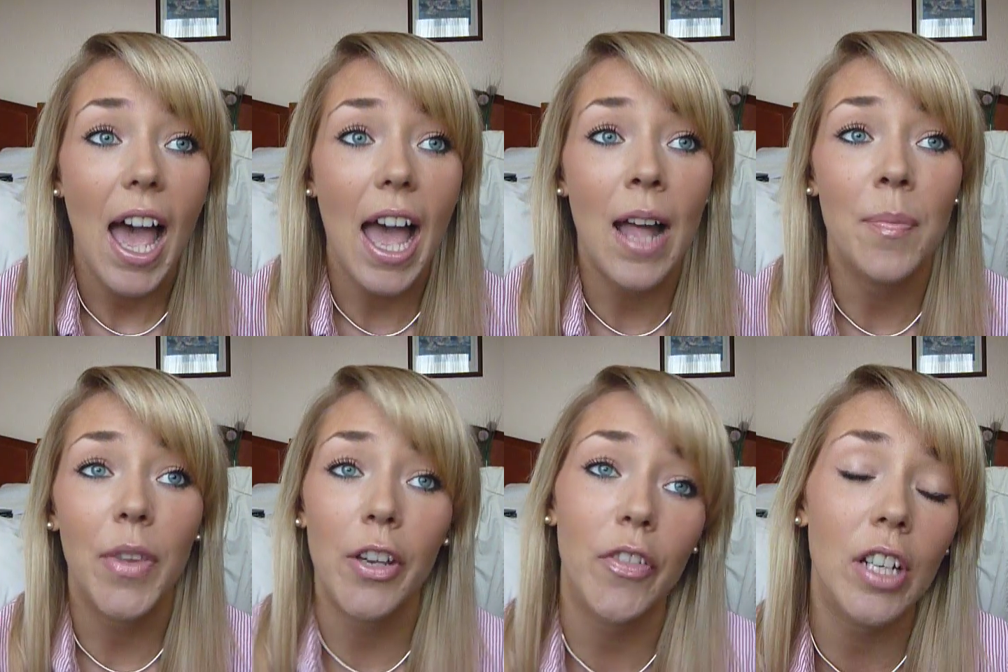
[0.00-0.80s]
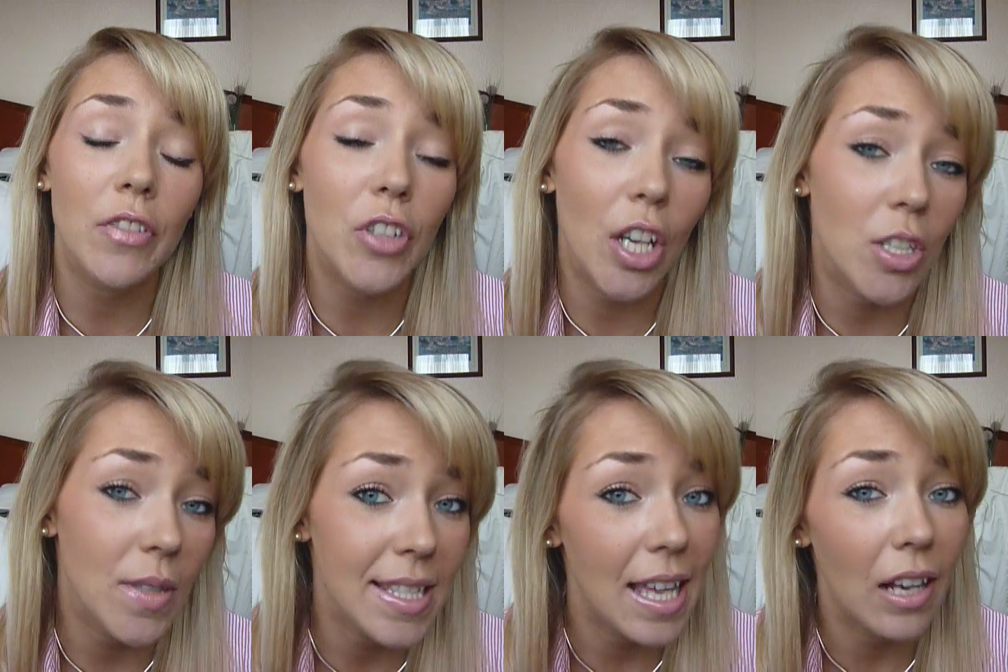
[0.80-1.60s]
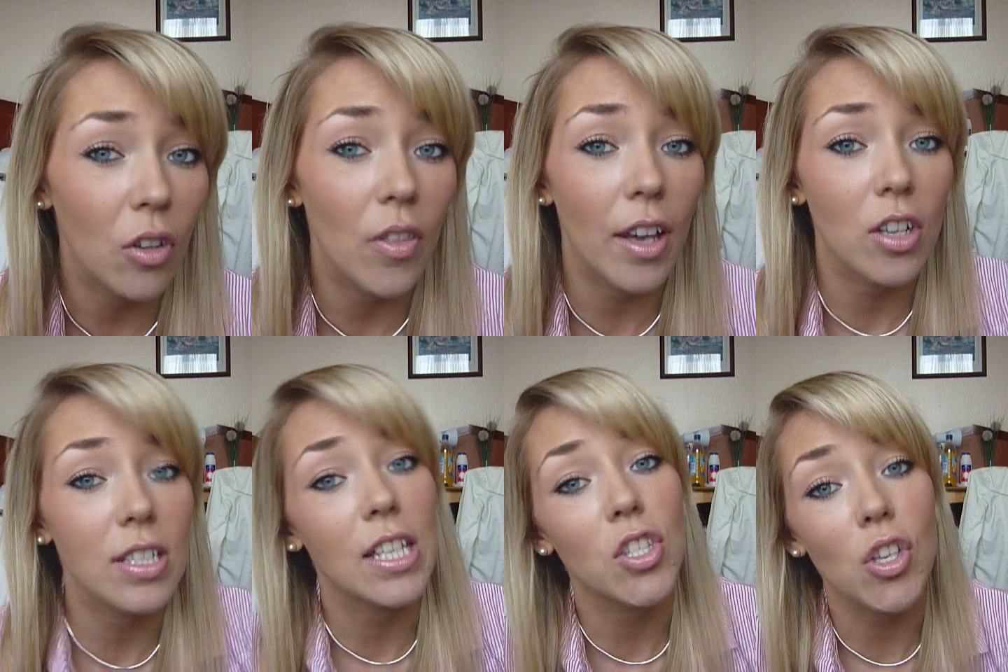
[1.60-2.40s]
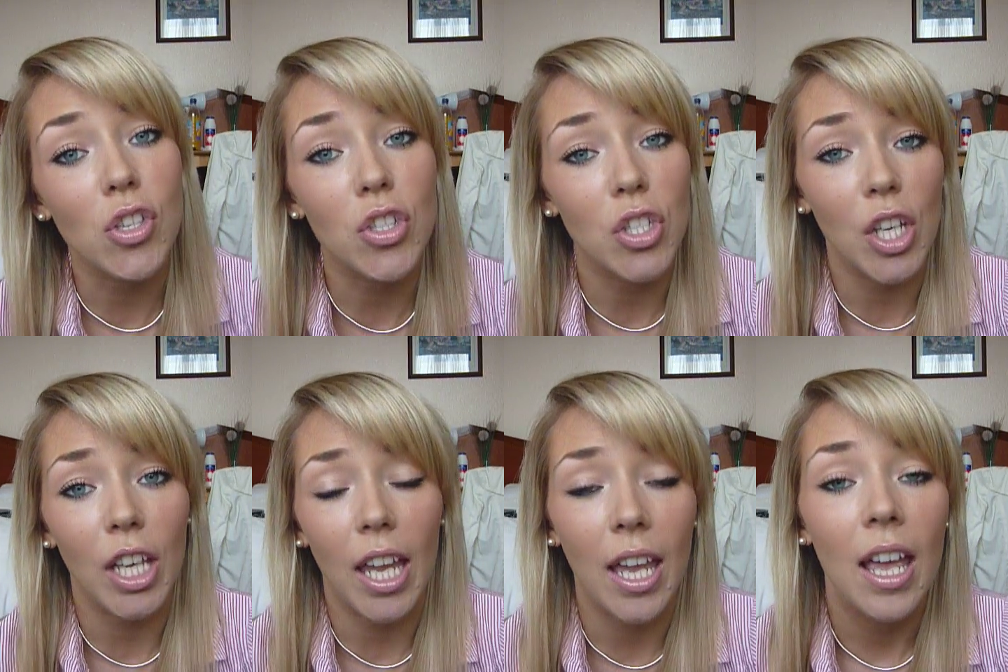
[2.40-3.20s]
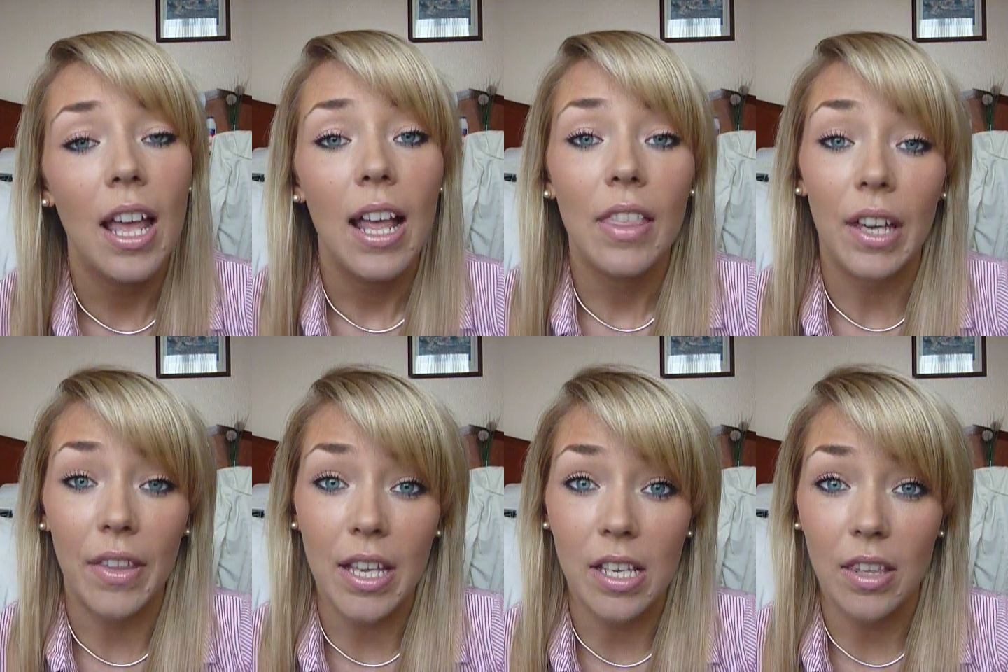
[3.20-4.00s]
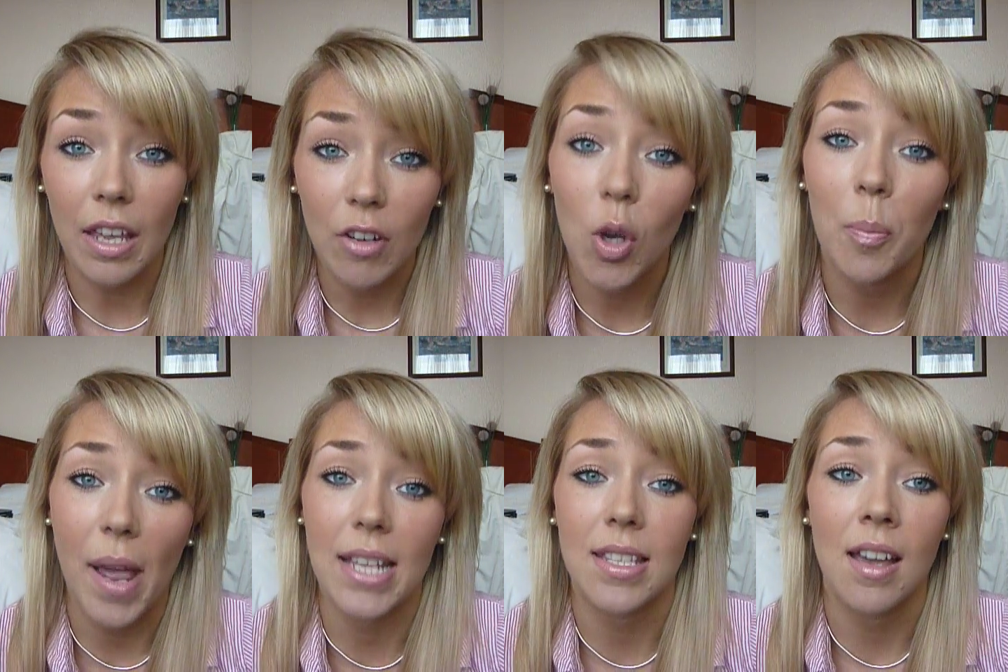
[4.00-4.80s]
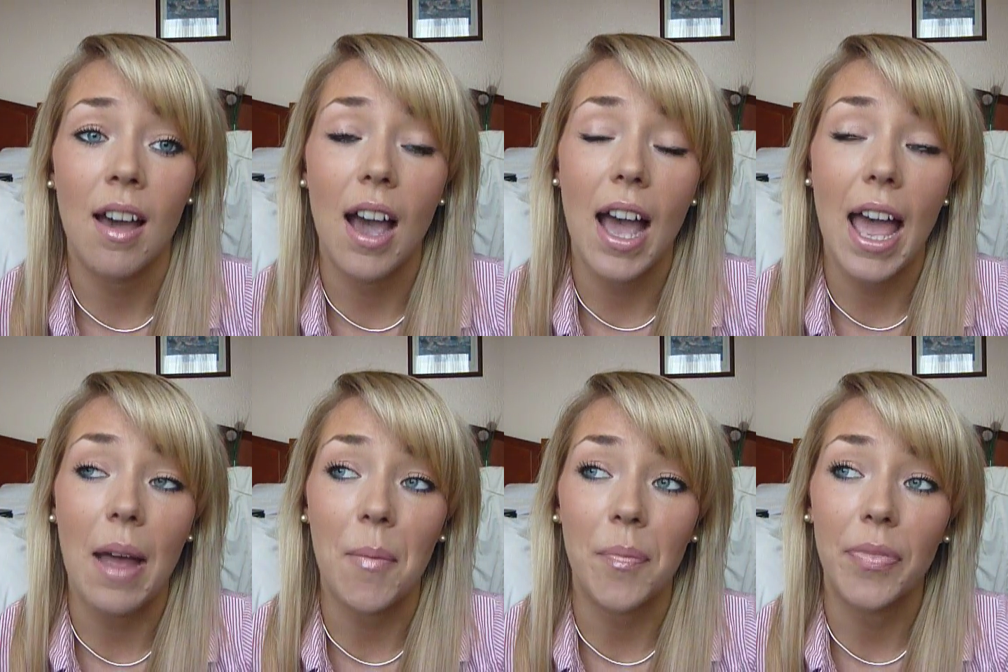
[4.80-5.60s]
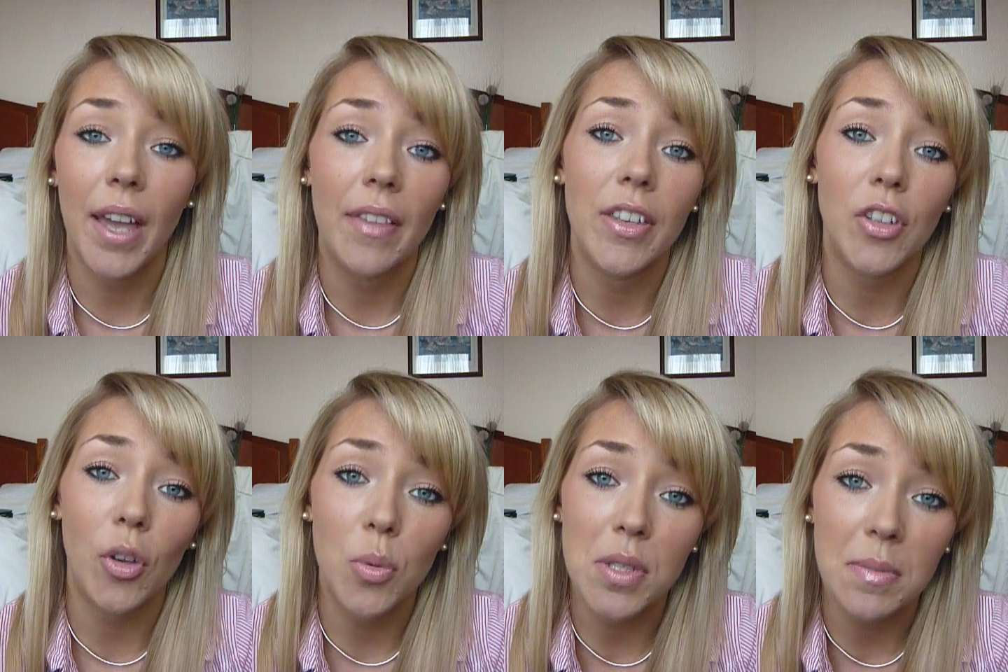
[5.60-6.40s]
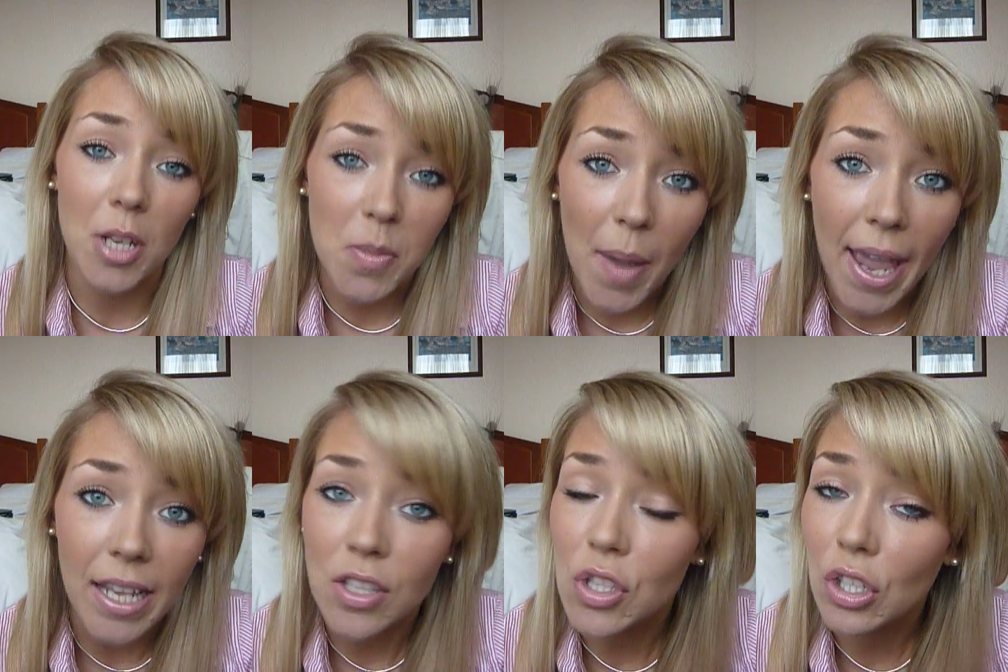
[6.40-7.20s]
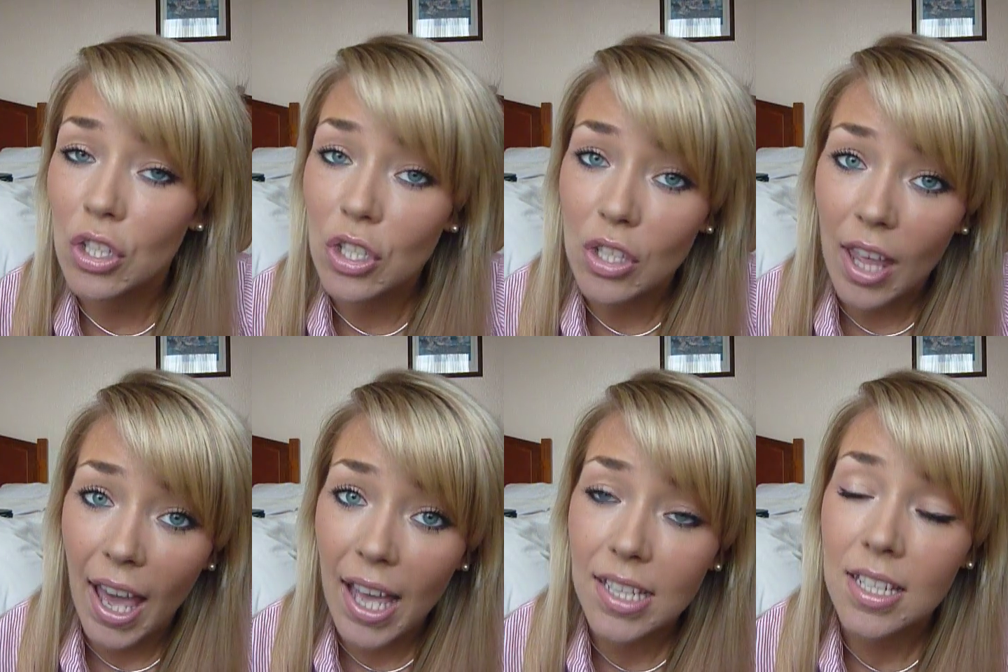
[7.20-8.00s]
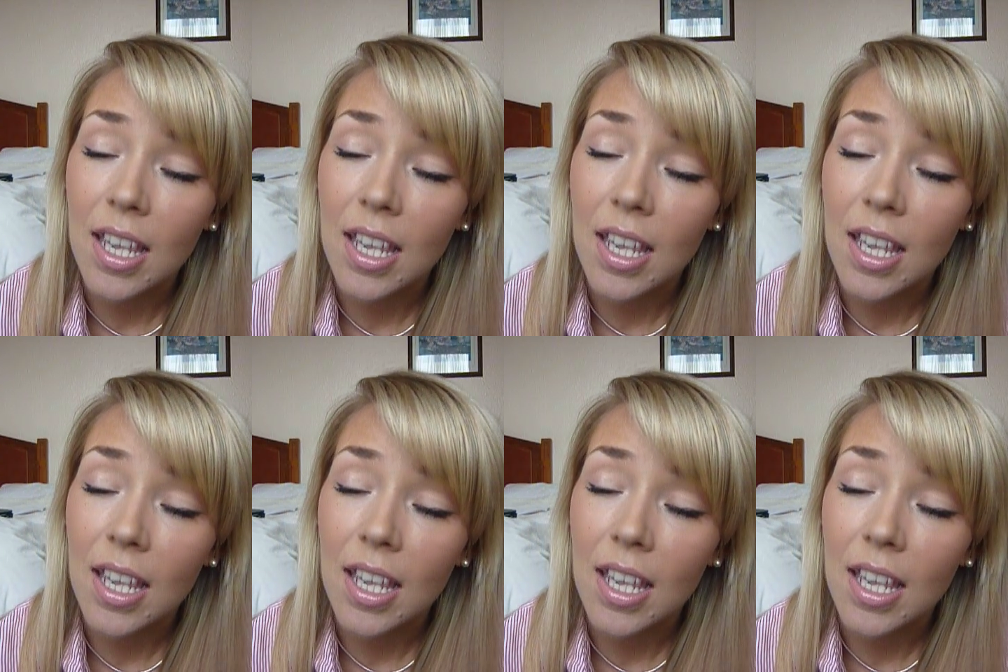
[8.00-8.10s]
I find if you go to a salon, that because they're so used to doing it, that they're a lot better, and they don't cause as much pain, so you could do that.